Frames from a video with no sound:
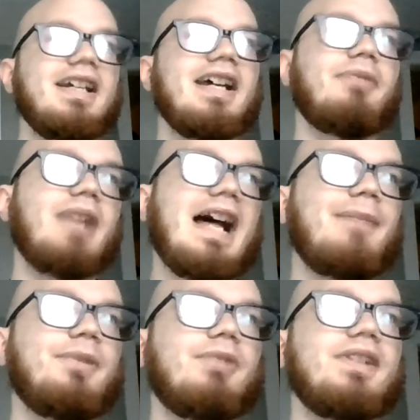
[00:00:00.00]
And what
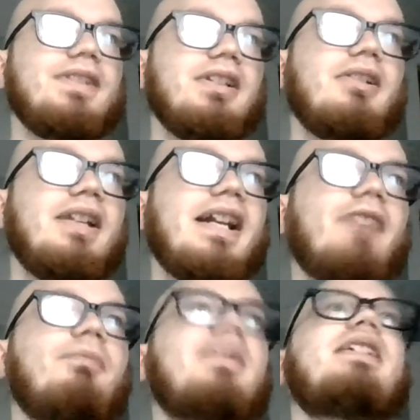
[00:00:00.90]
happened was, you know, it
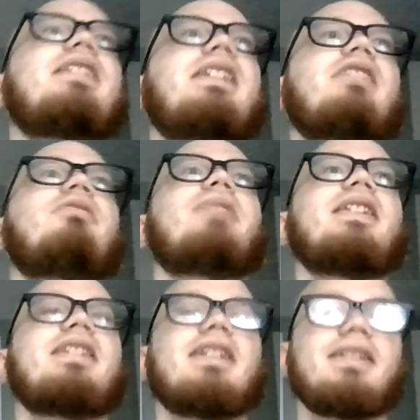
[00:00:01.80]
helped me deal with
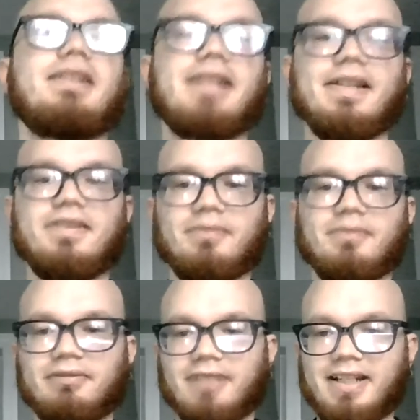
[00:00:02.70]
the deaths of my
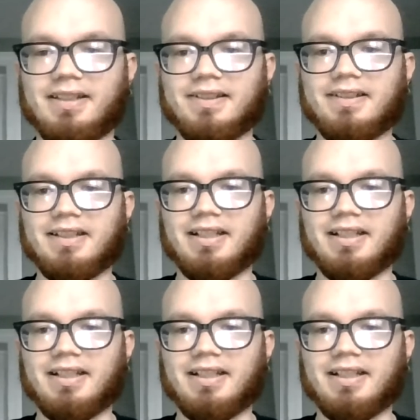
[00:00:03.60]
friends.